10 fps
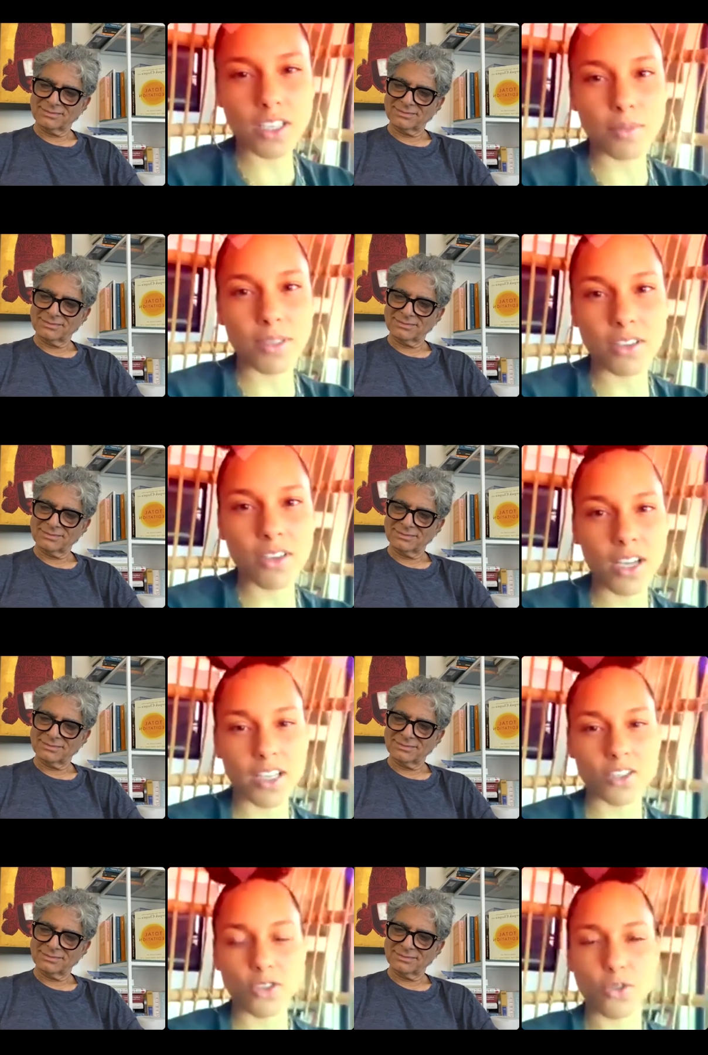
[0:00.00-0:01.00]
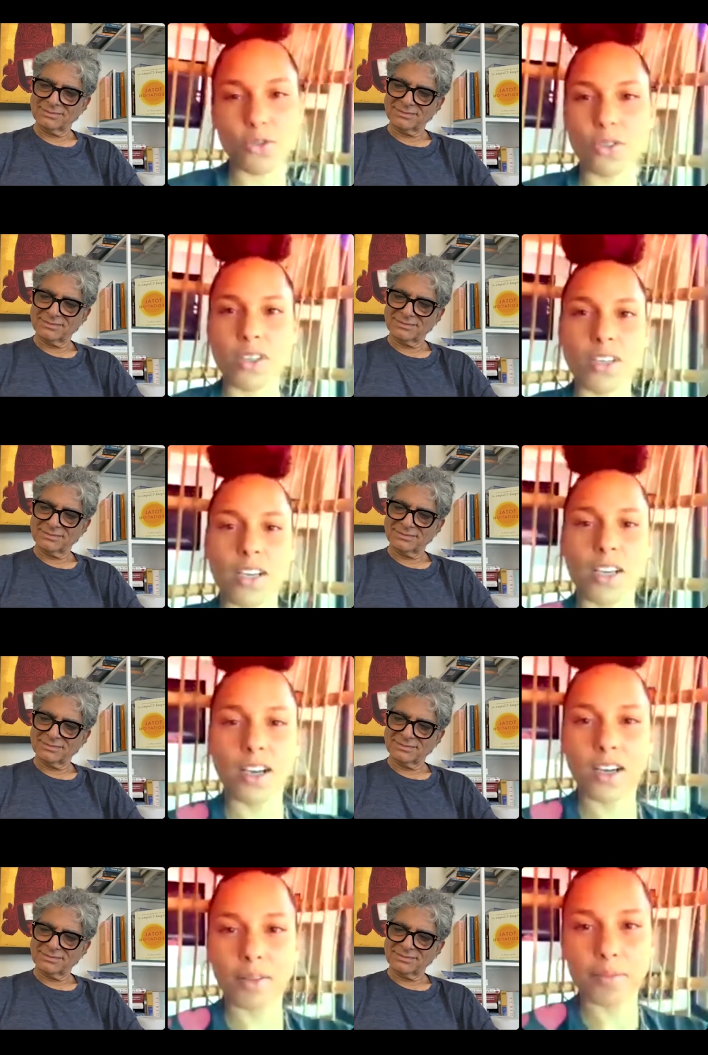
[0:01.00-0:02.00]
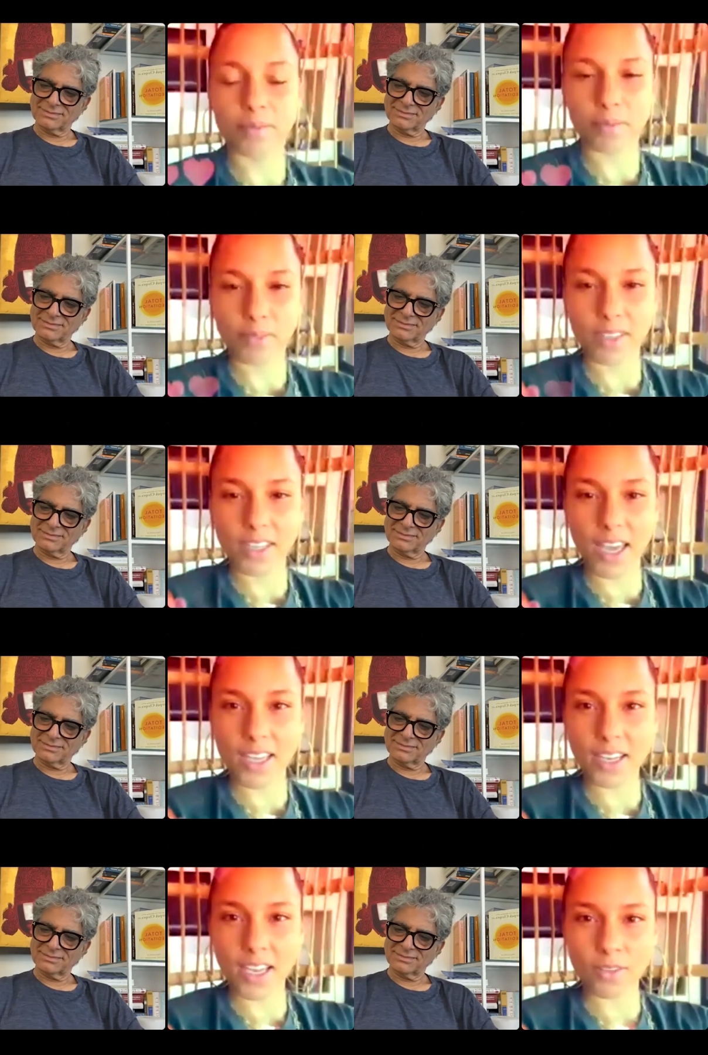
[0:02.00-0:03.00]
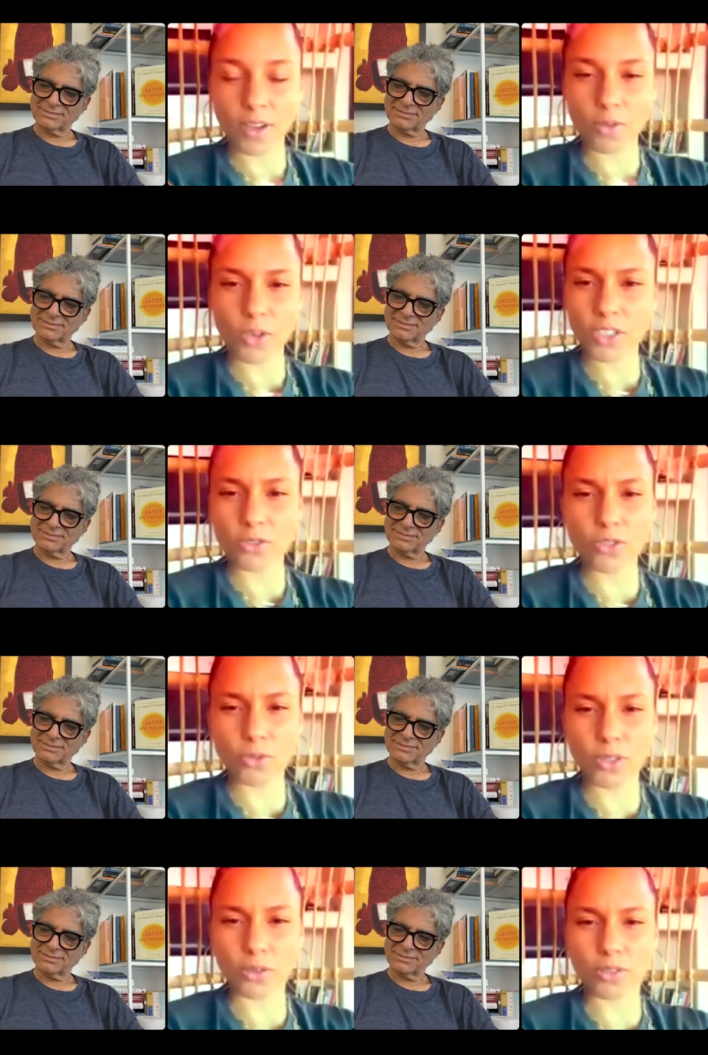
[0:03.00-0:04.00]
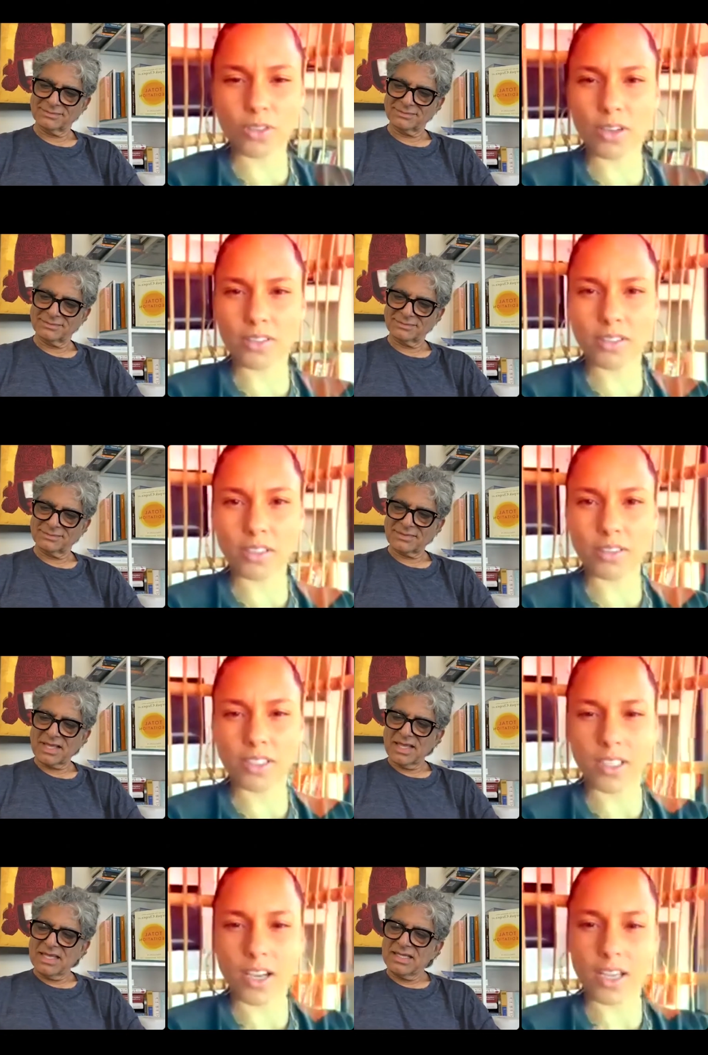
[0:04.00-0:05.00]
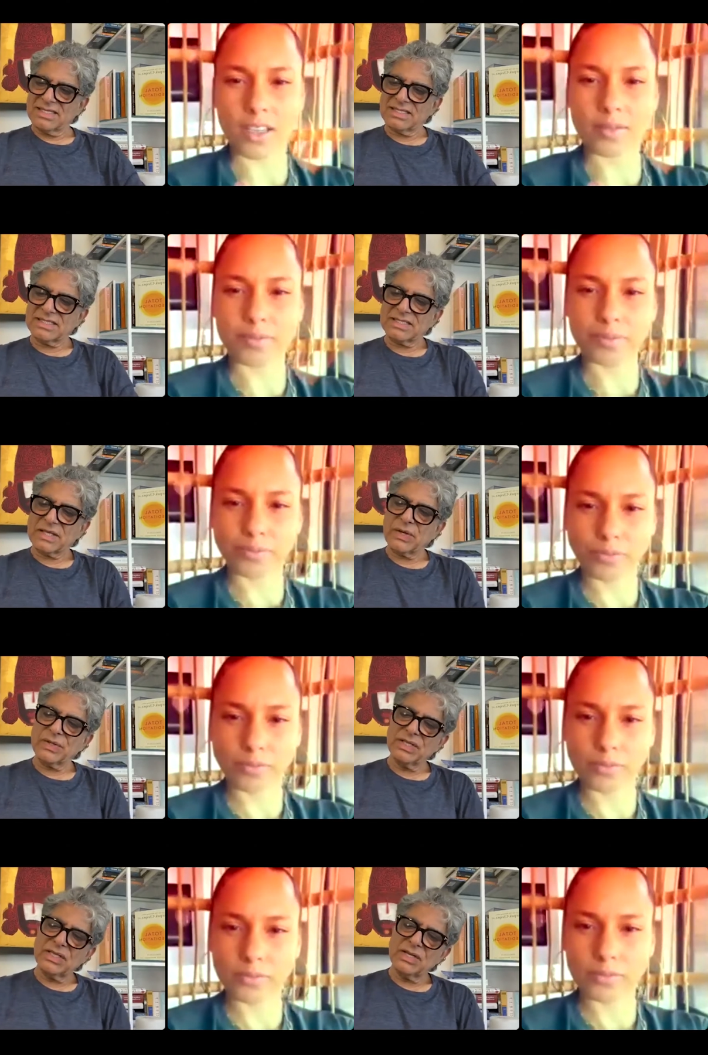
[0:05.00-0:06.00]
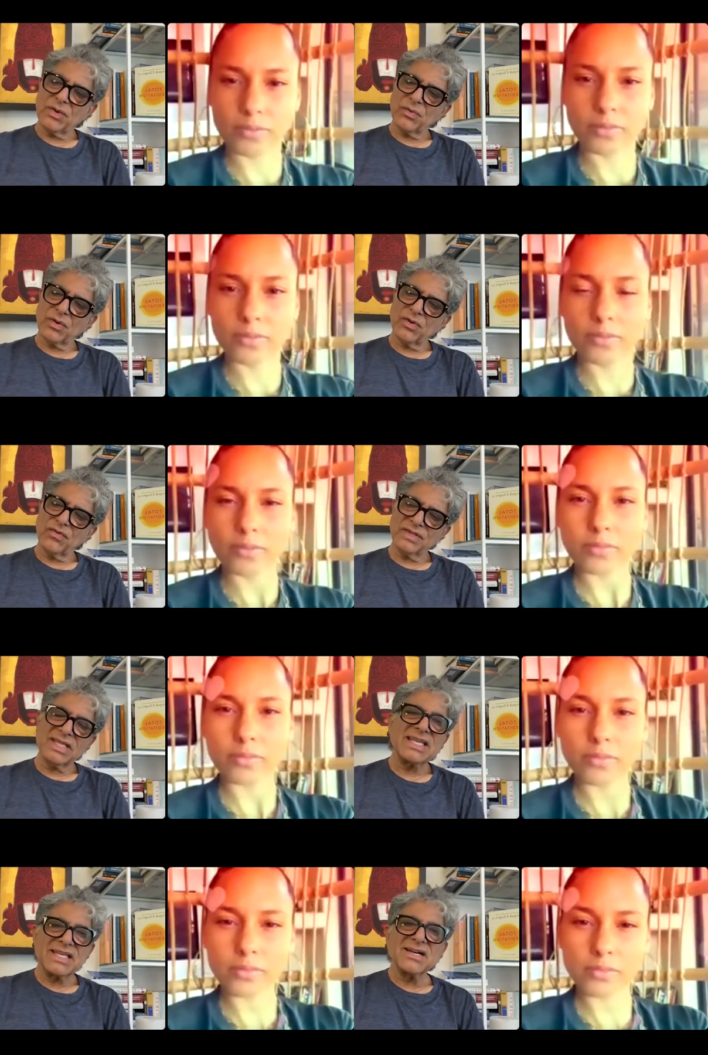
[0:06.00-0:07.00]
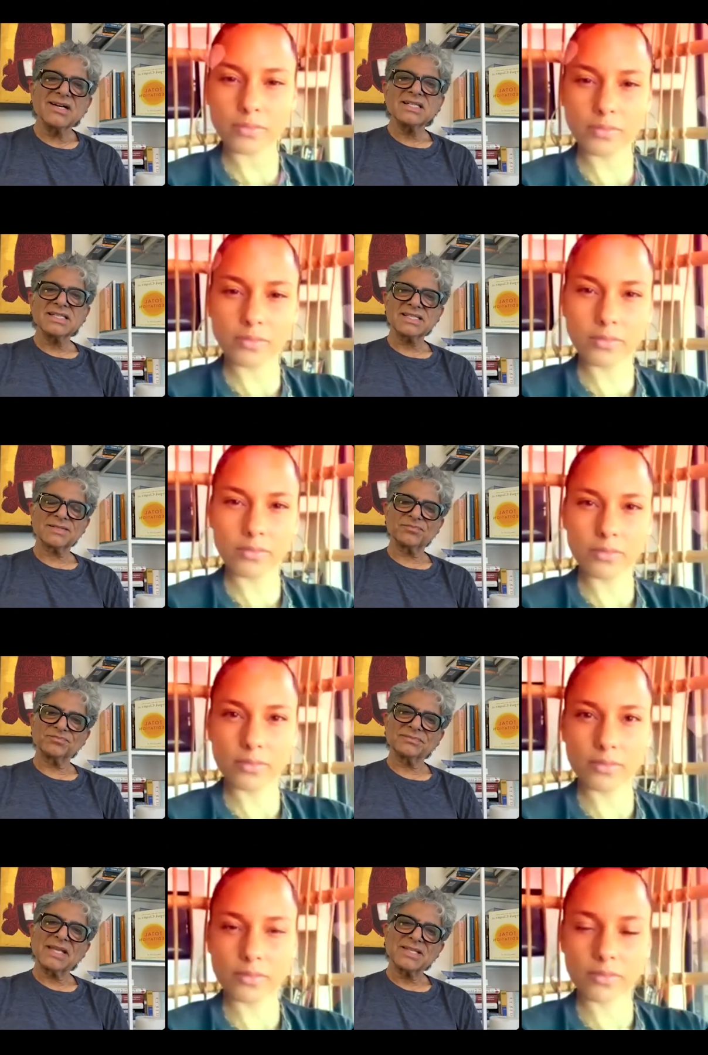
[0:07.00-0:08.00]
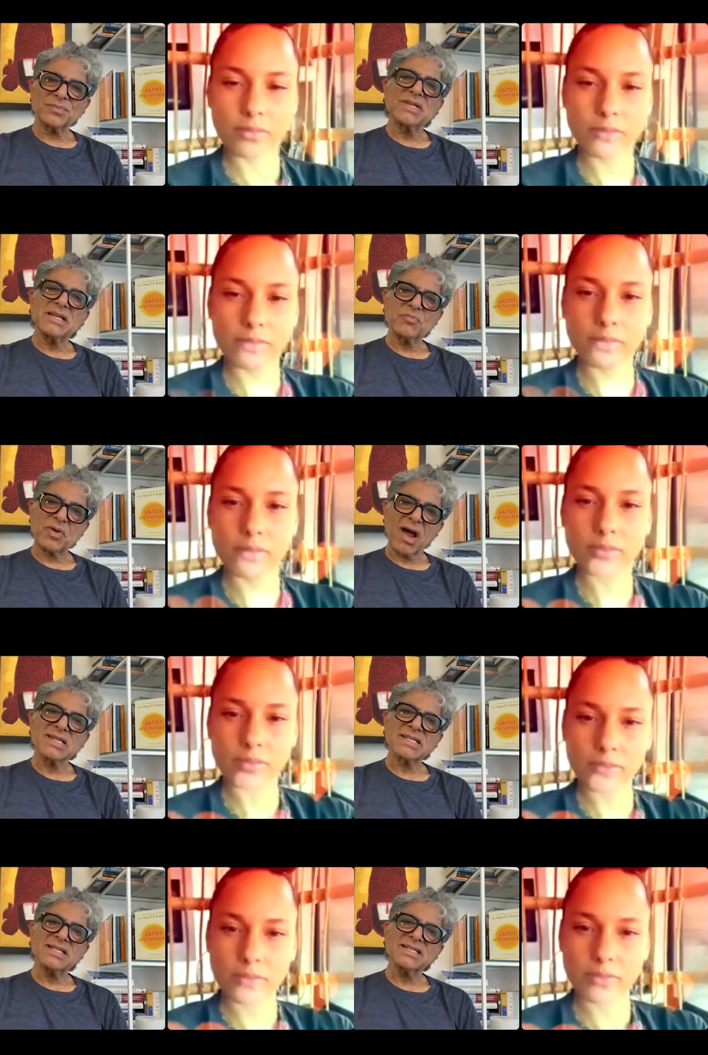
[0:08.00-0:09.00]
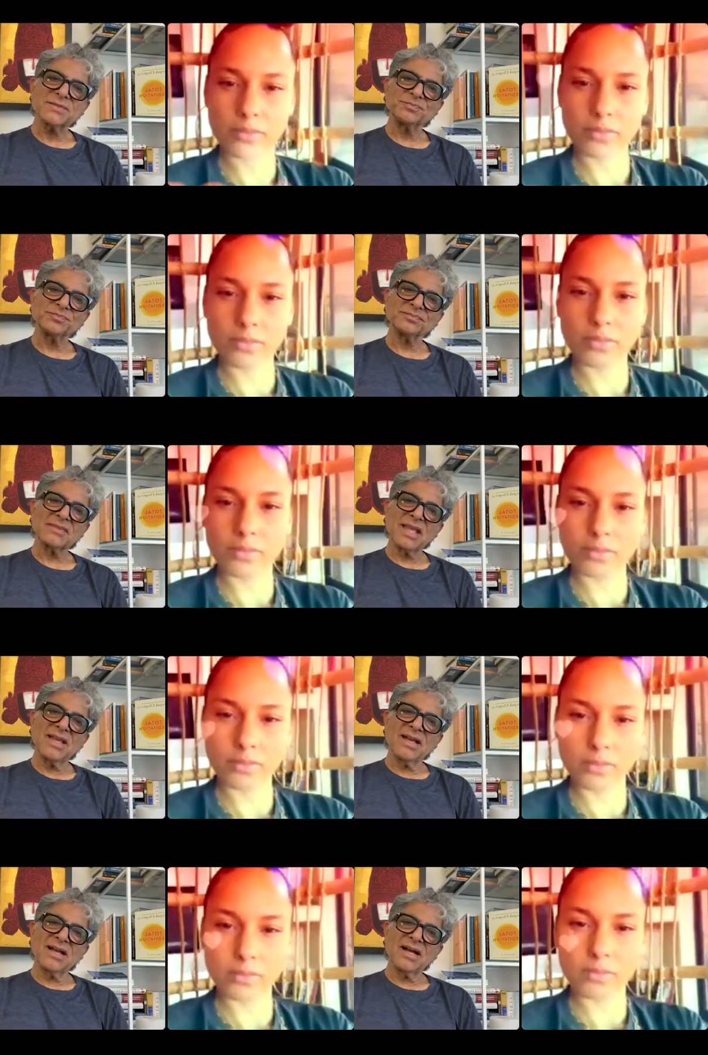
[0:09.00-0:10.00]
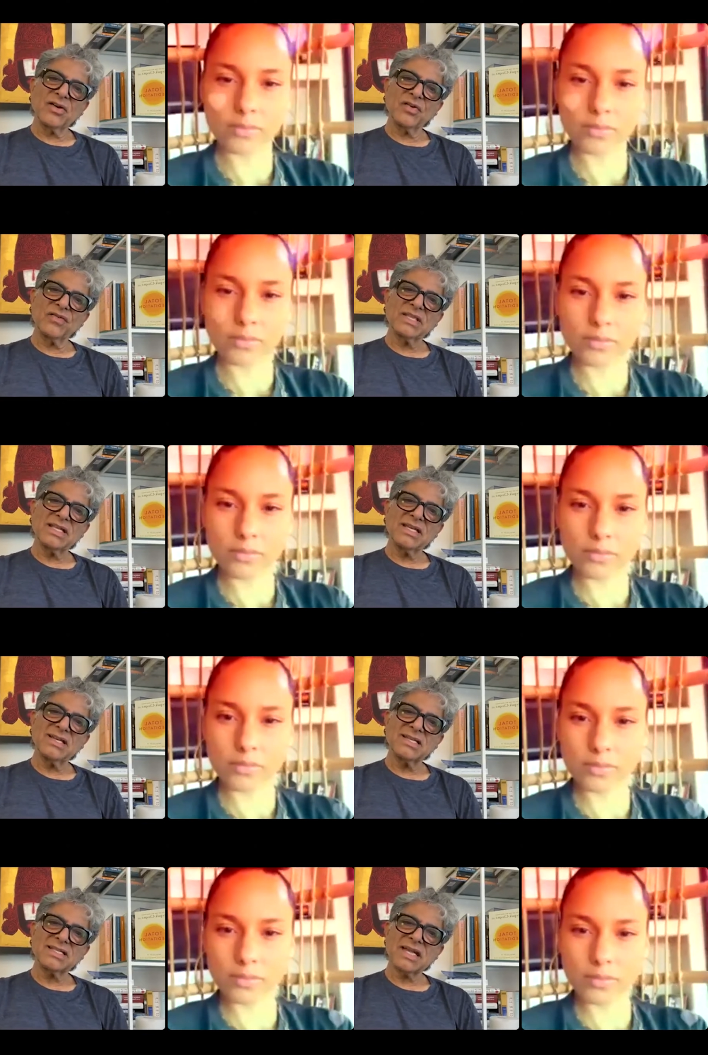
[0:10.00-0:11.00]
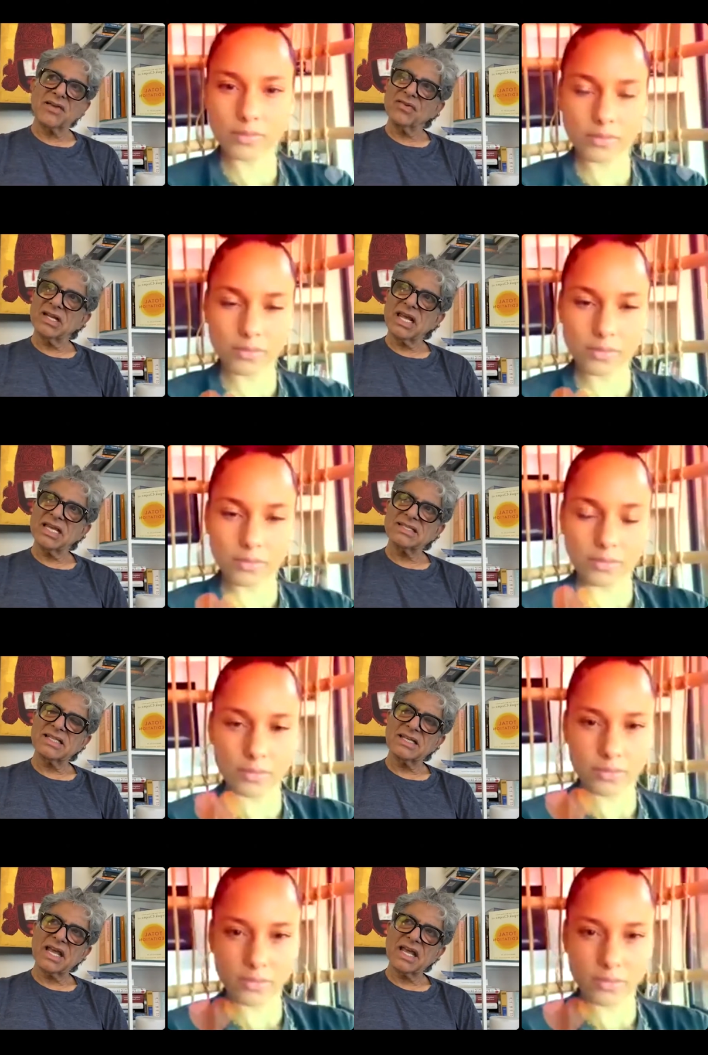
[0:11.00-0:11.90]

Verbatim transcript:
Speaker 1: come in your head too um, and and and what do you do with those thoughts that are in your head so you
Speaker 2: know over the years it's been a process over the years i've realized that